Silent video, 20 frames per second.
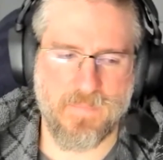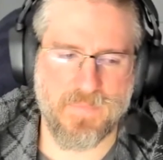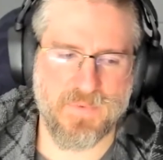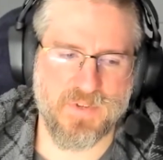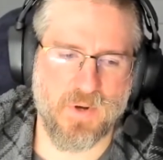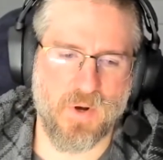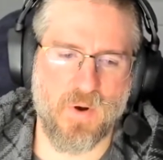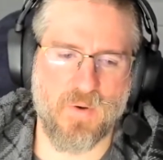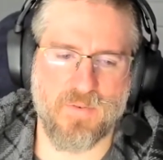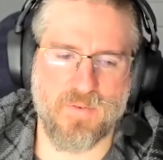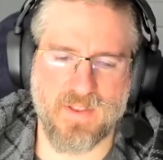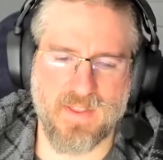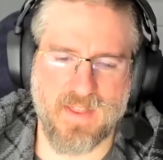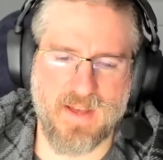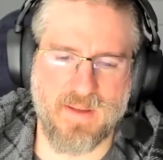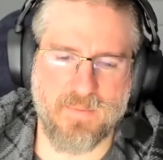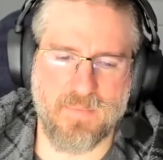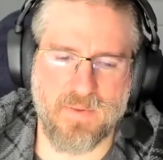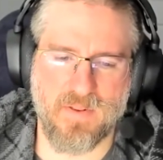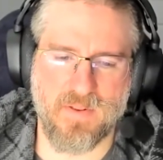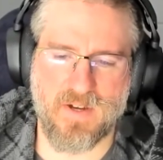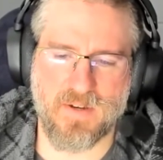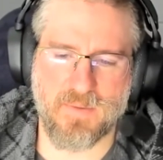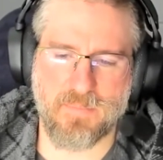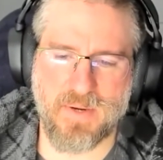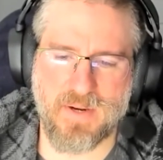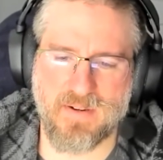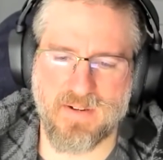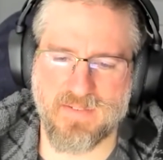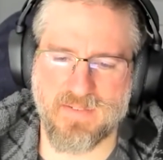So over that long
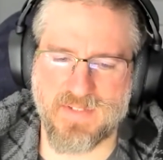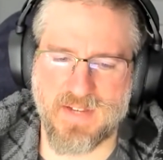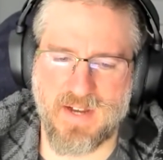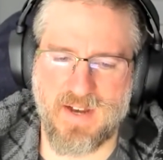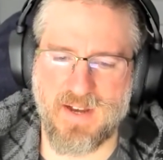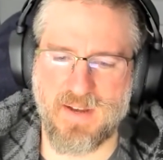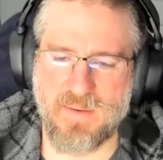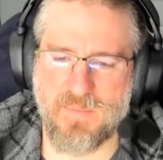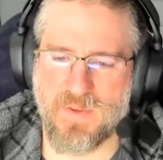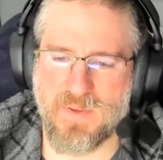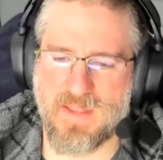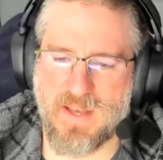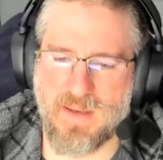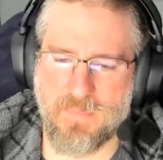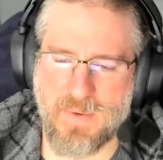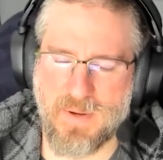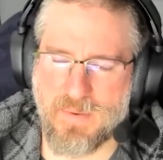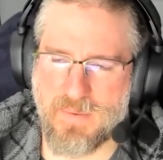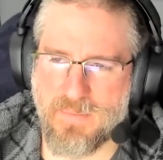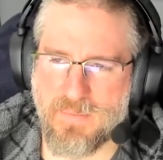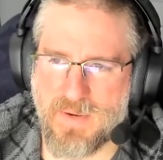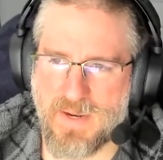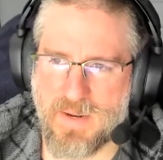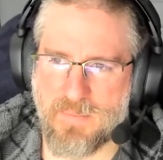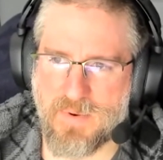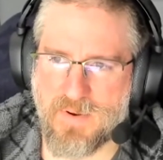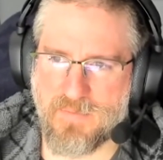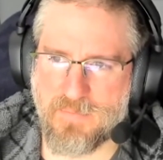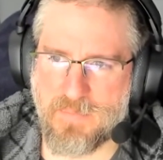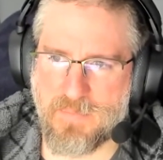period of time, with that
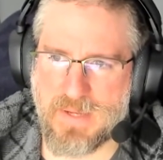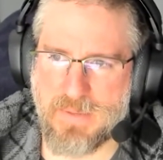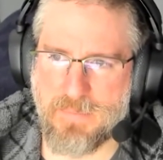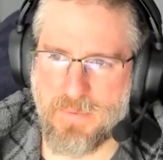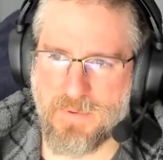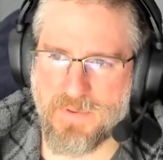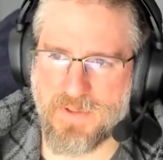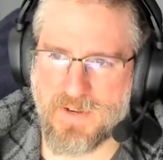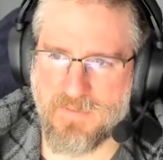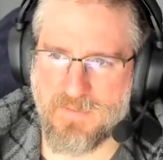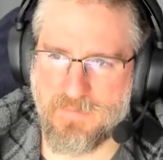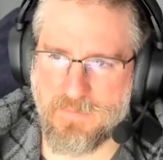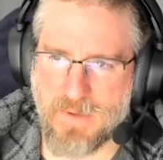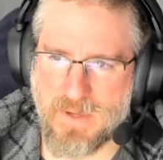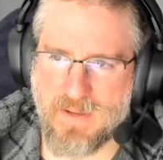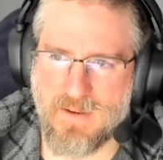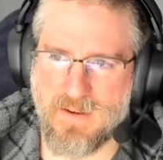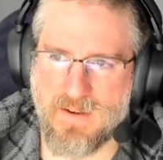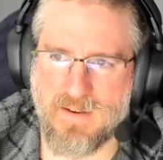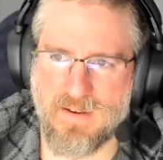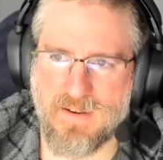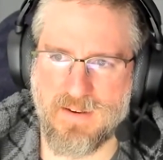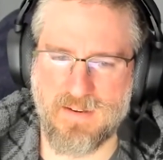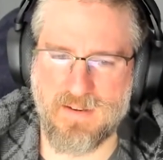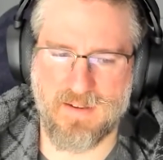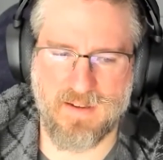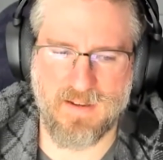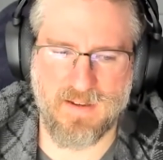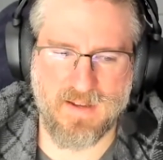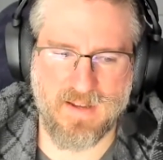number of people that have been
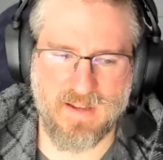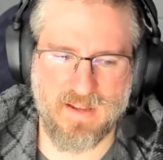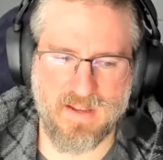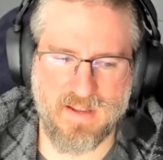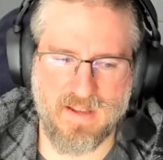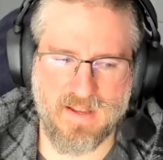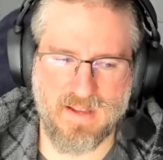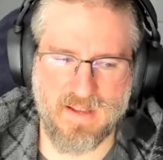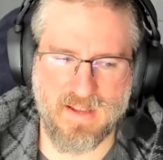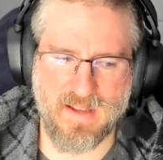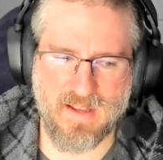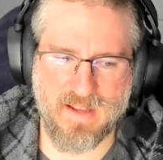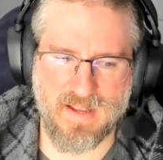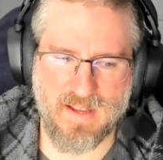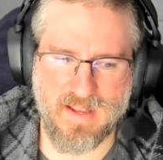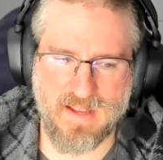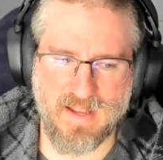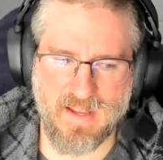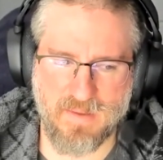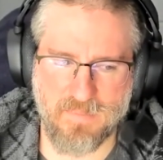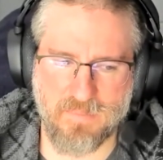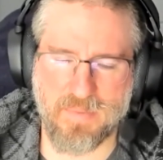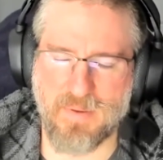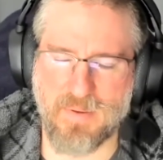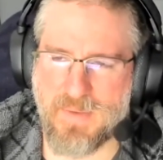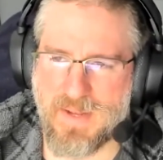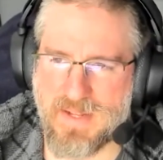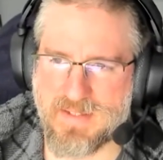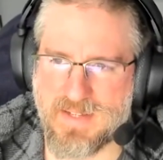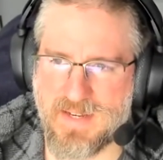
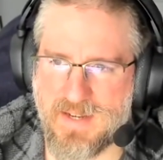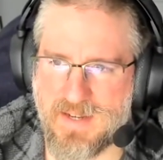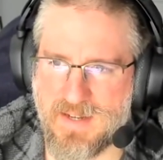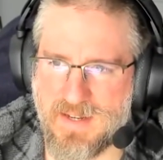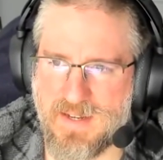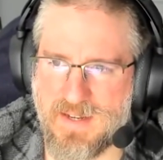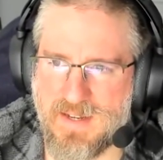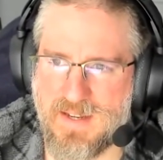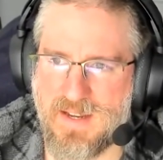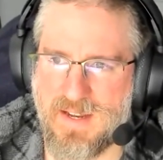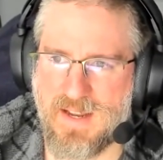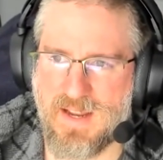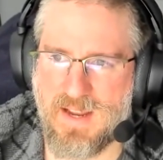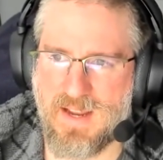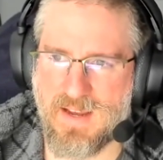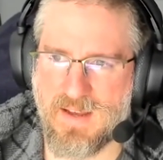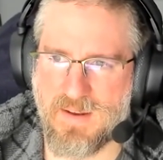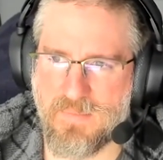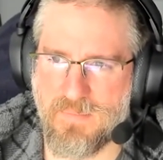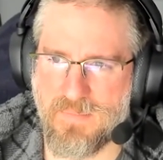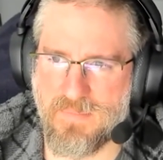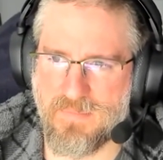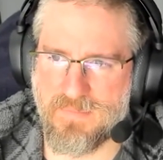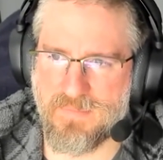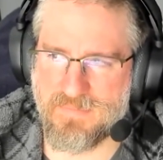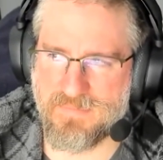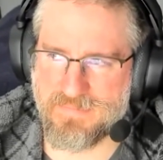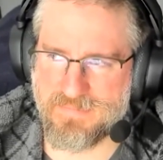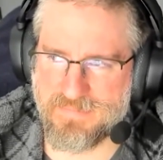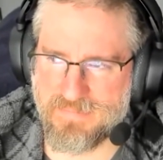implementing and
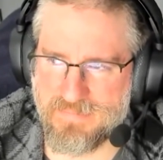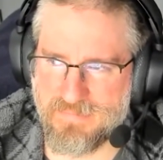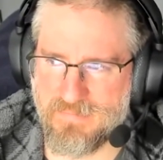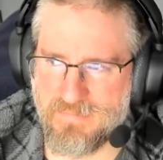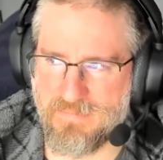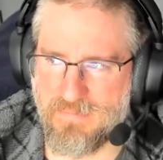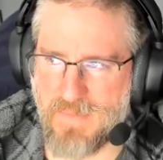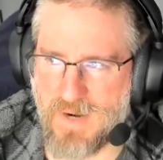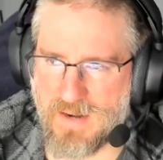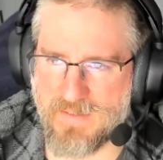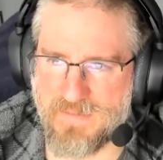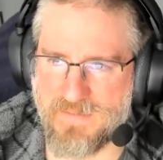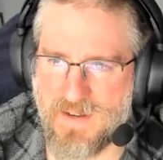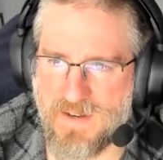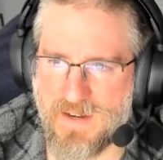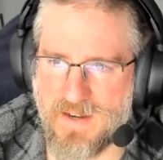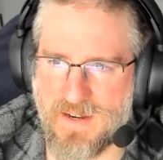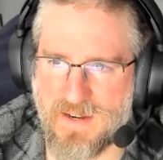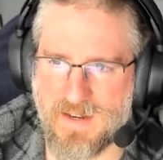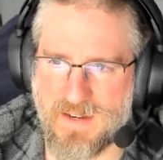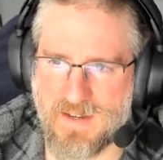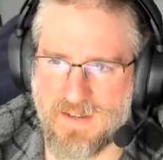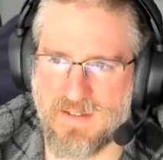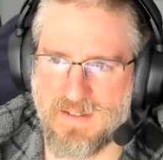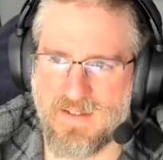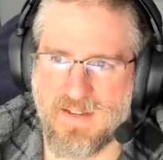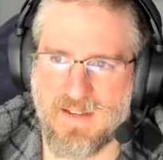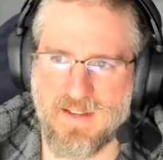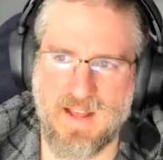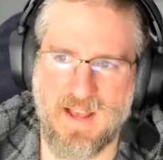modifying
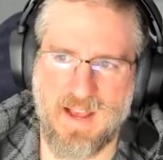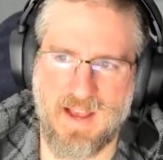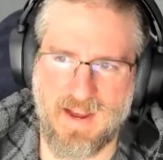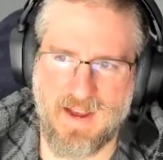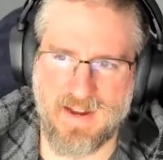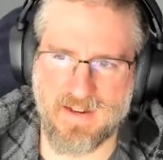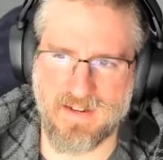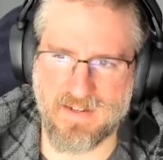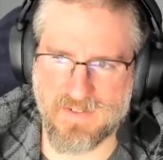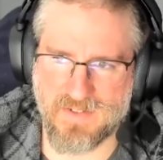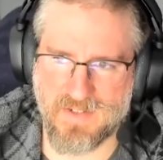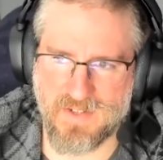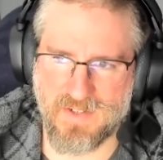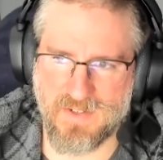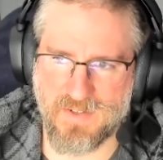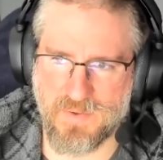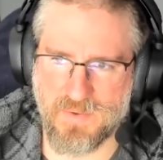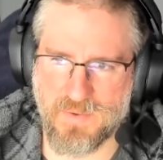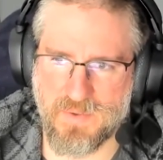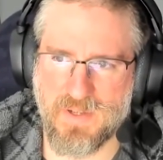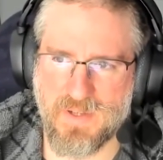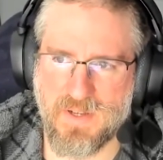and adding to,